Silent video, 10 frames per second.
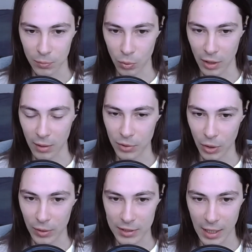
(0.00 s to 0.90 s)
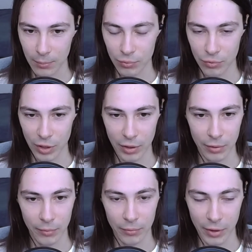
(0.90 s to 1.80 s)
working prototype
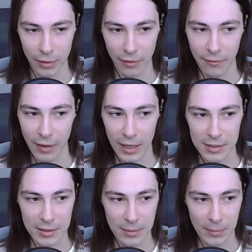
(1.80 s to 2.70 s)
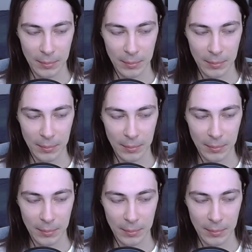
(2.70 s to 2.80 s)
really, really fast.